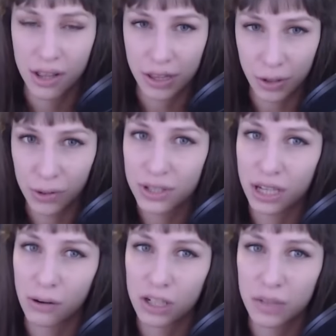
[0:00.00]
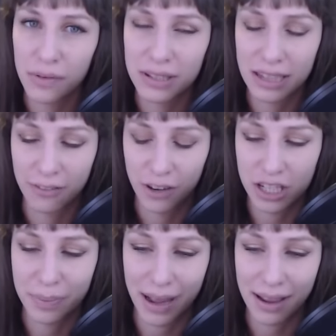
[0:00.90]
the old Star Wars movies, like
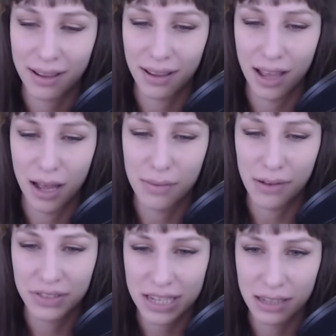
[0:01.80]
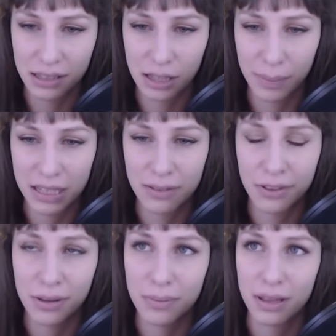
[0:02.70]
front to back. Um, I've seen little bits of
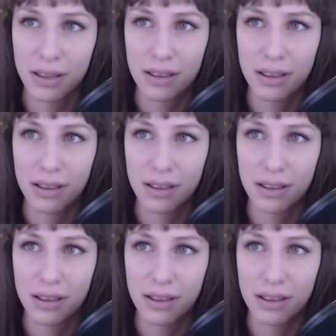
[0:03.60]
them.